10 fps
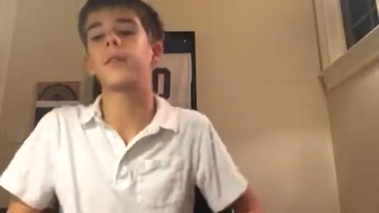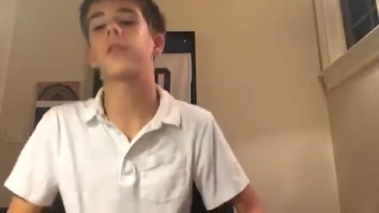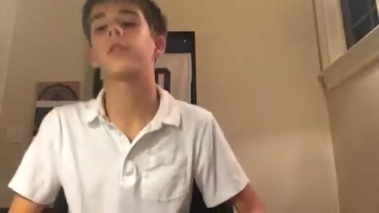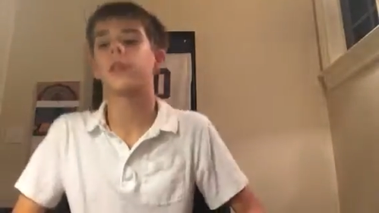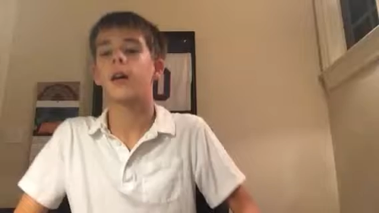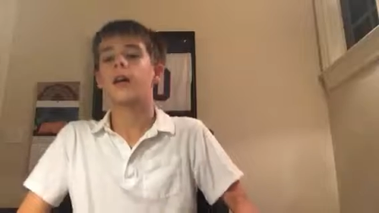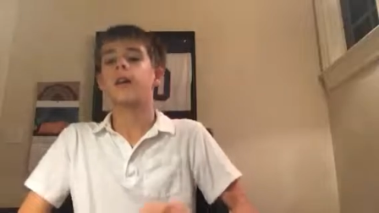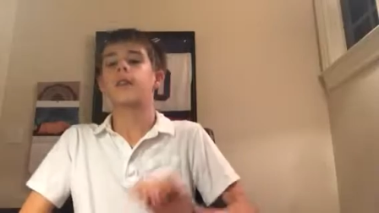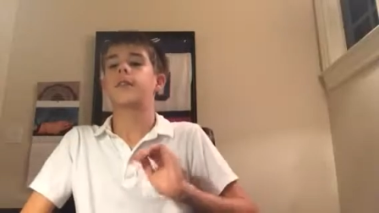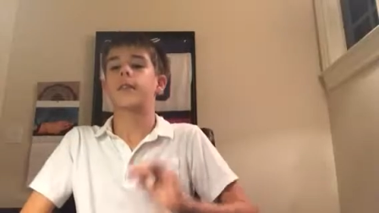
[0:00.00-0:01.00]
First,
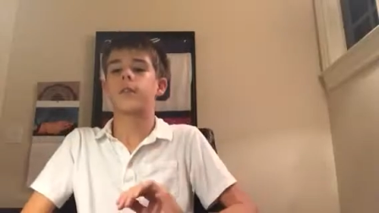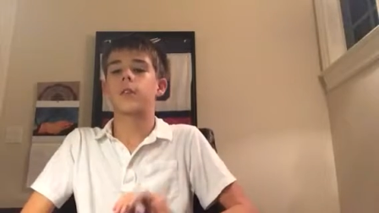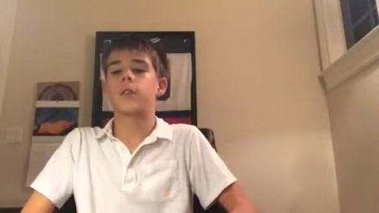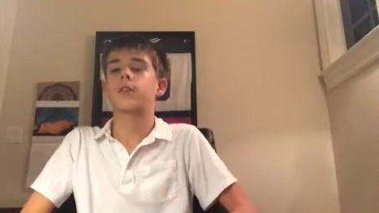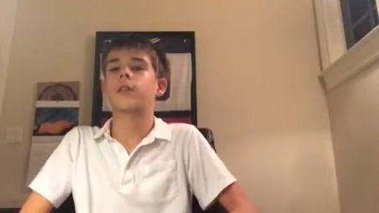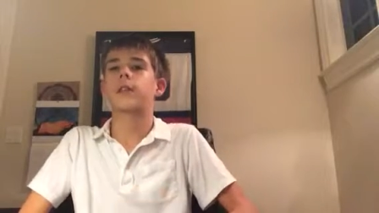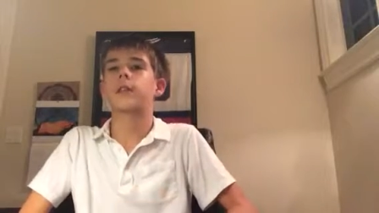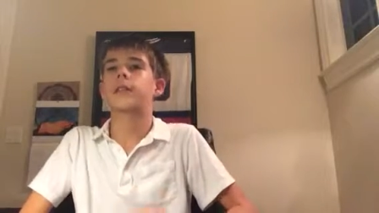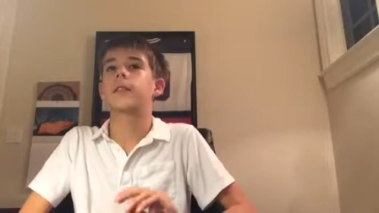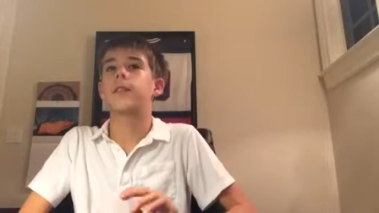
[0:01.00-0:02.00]
7
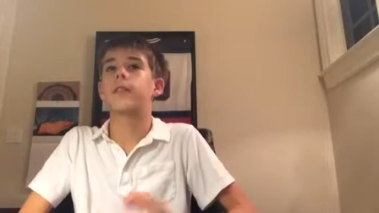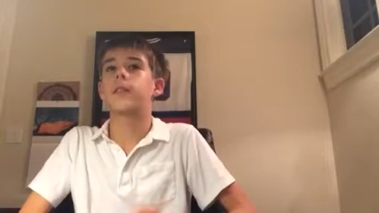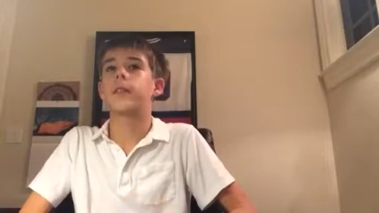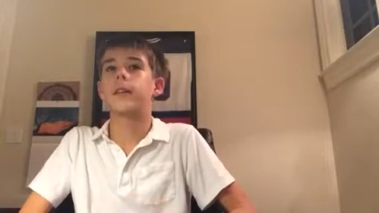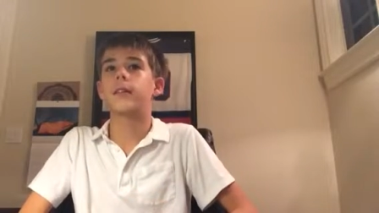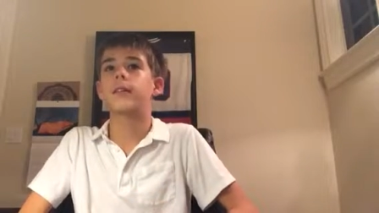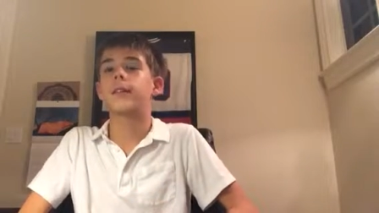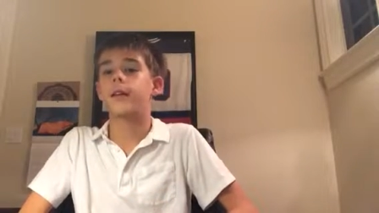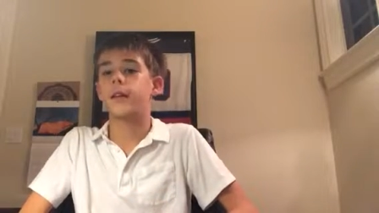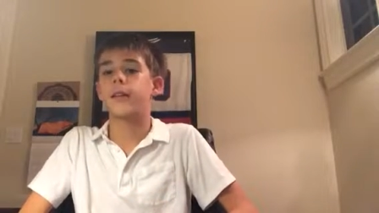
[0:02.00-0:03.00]
characteristics of living things,
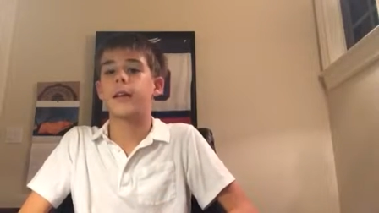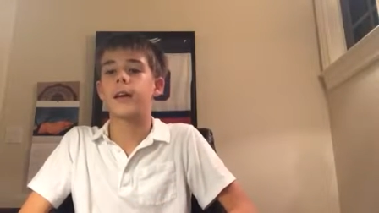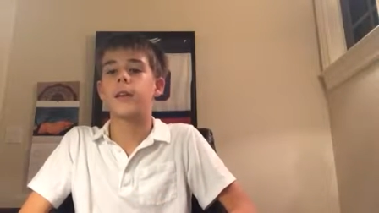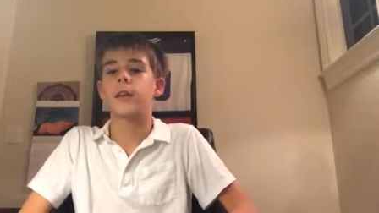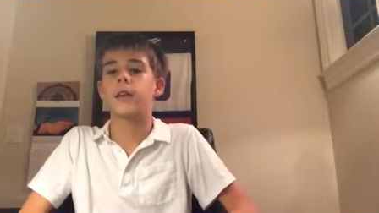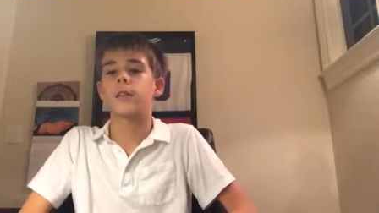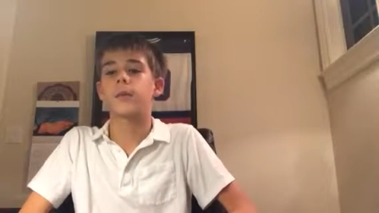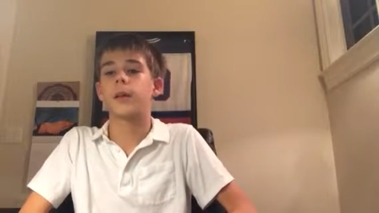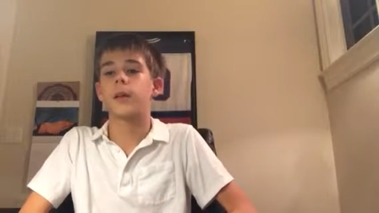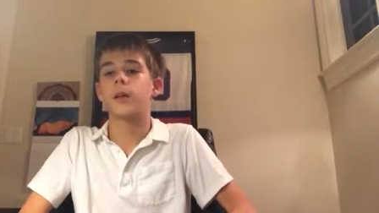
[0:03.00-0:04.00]
then
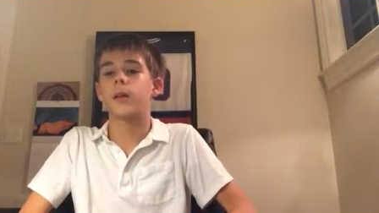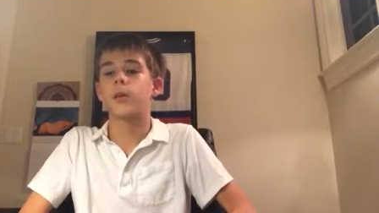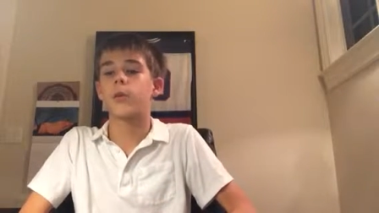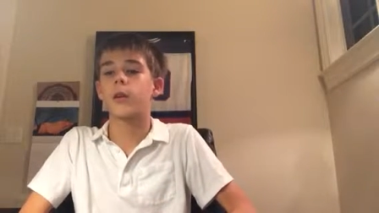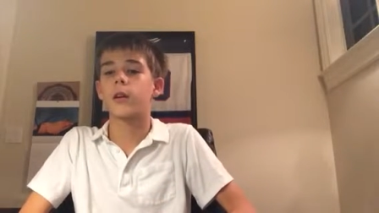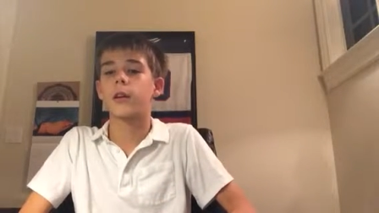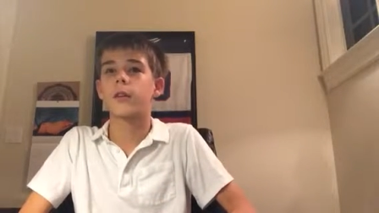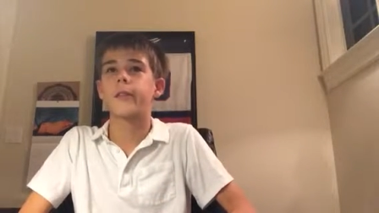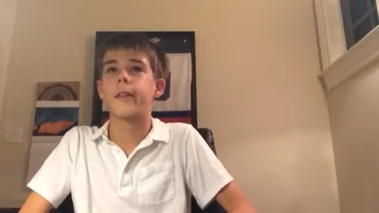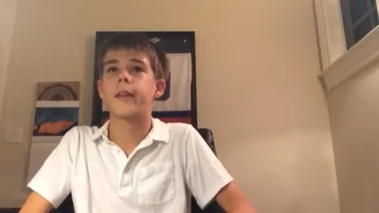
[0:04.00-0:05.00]
explaining
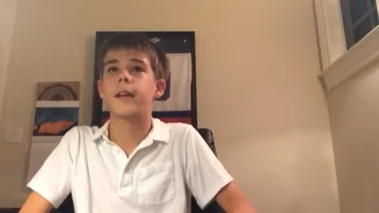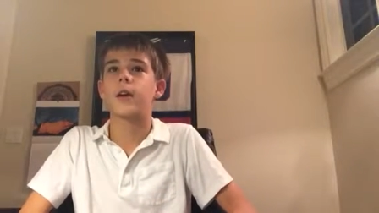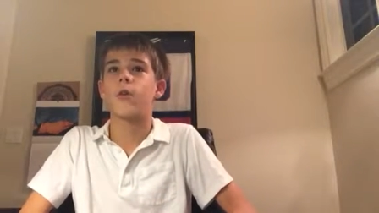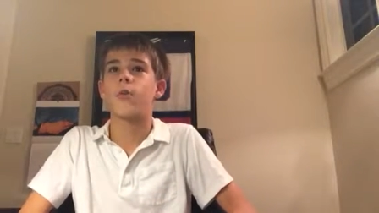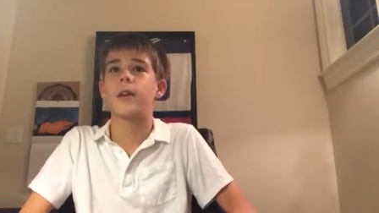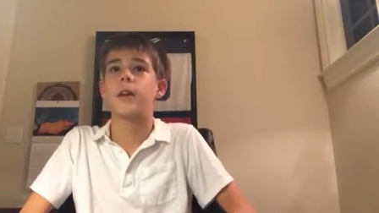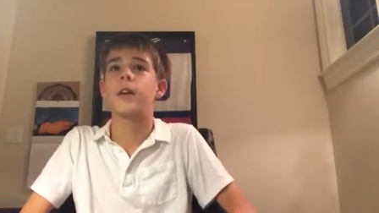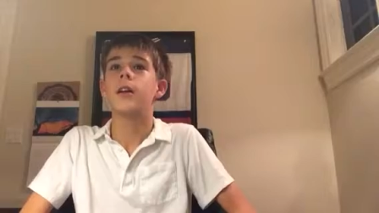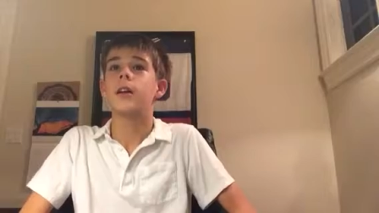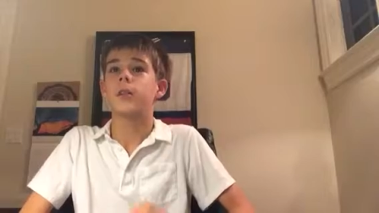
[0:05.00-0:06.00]
organelles, and then I will be
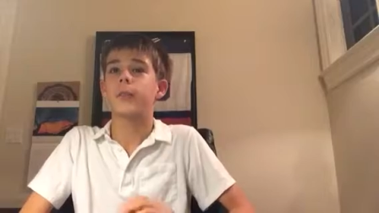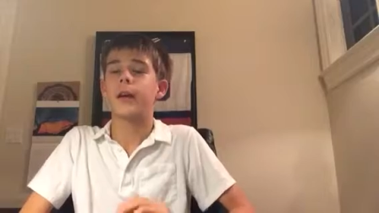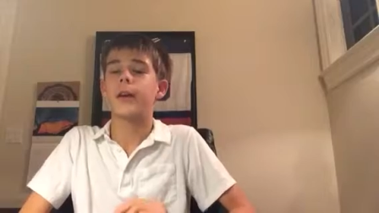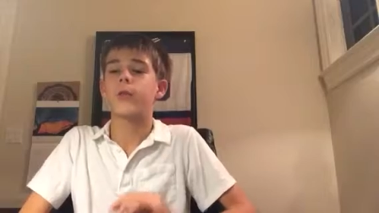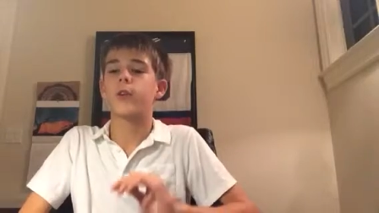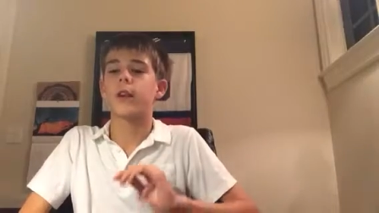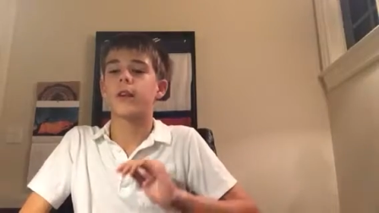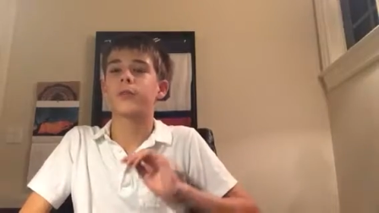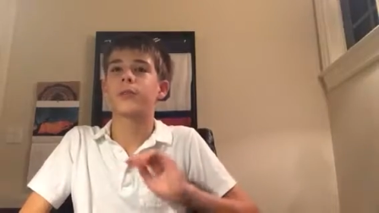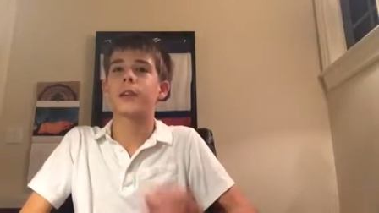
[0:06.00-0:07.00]
explaining how
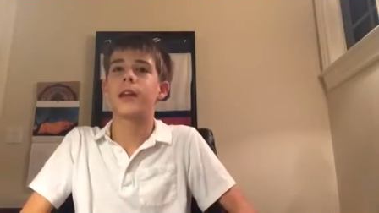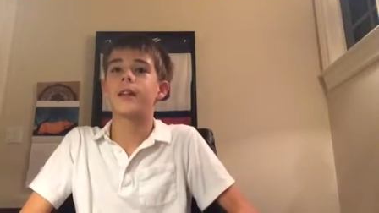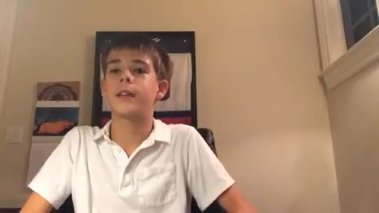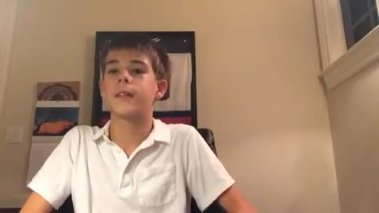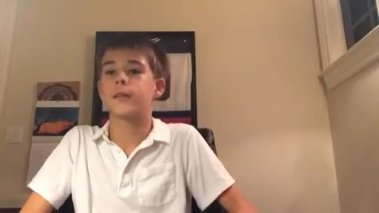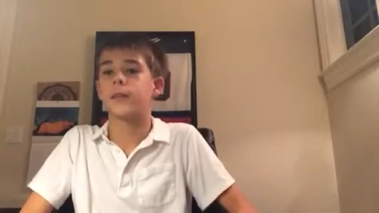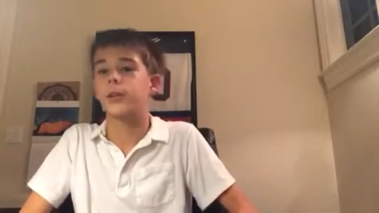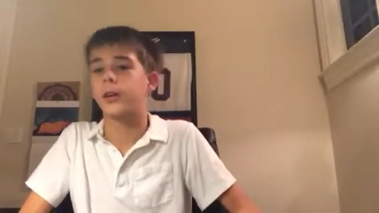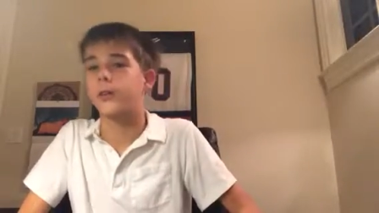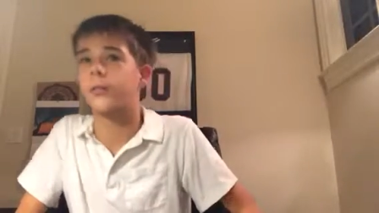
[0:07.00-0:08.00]
organelles relate to the 7
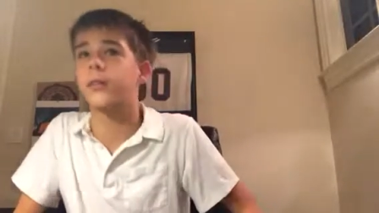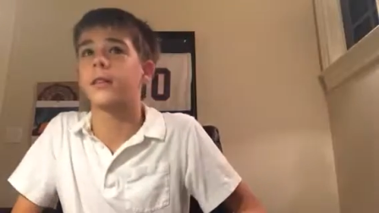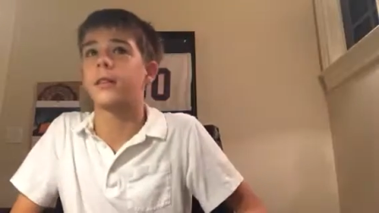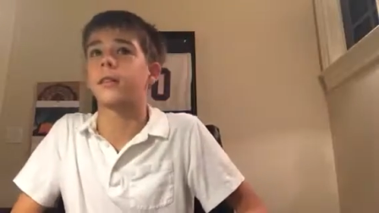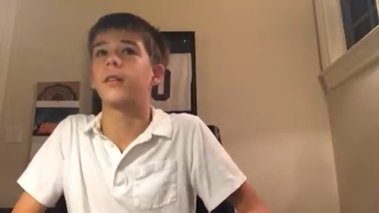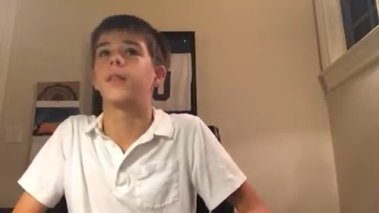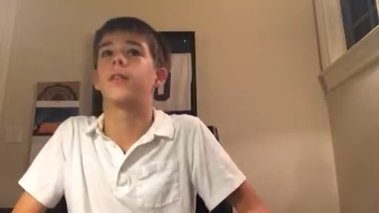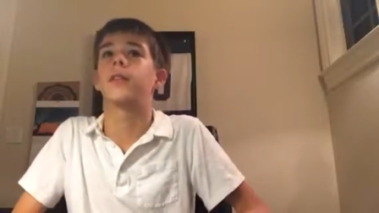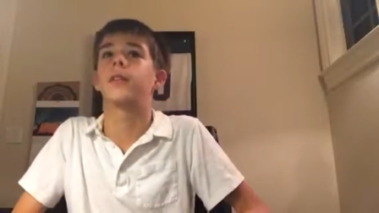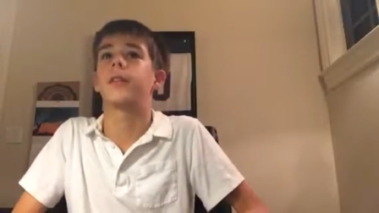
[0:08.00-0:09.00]
characteristics of
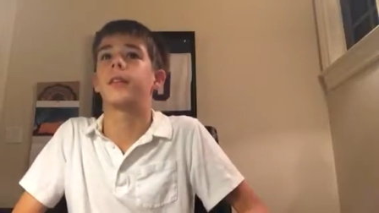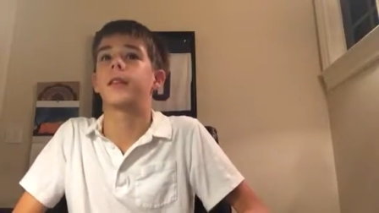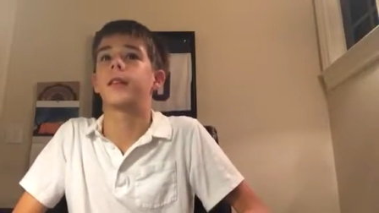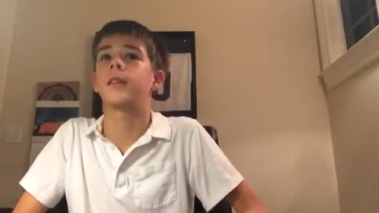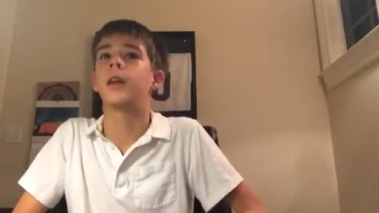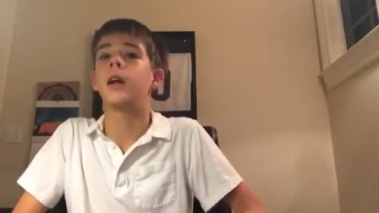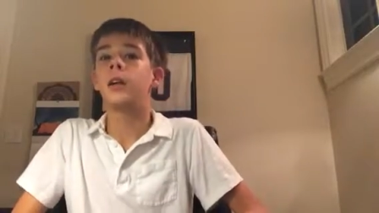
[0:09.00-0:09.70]
living things.